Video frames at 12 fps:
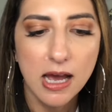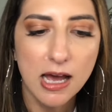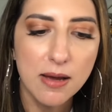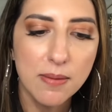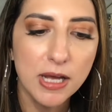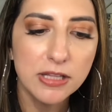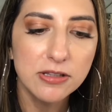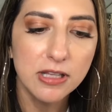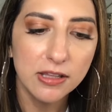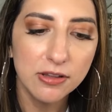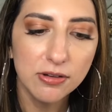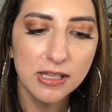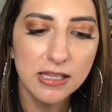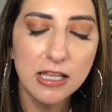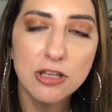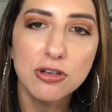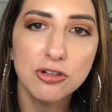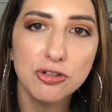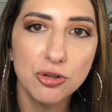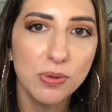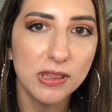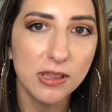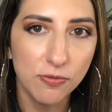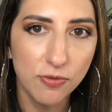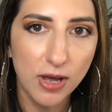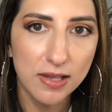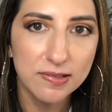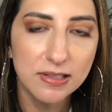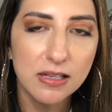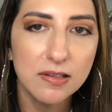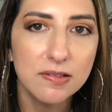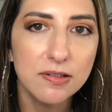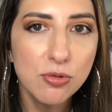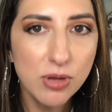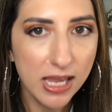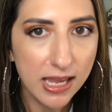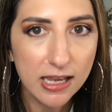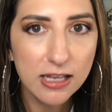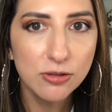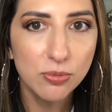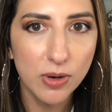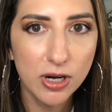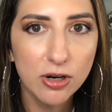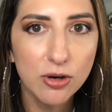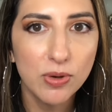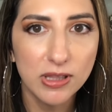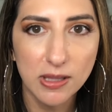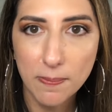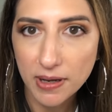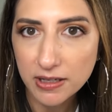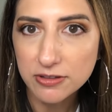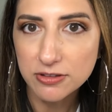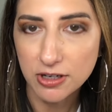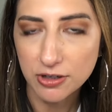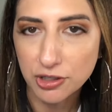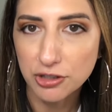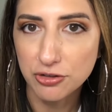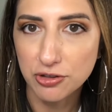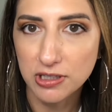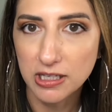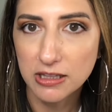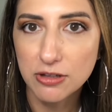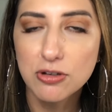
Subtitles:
Another thing that you can do with the vest is you can wear it with a button down underneath.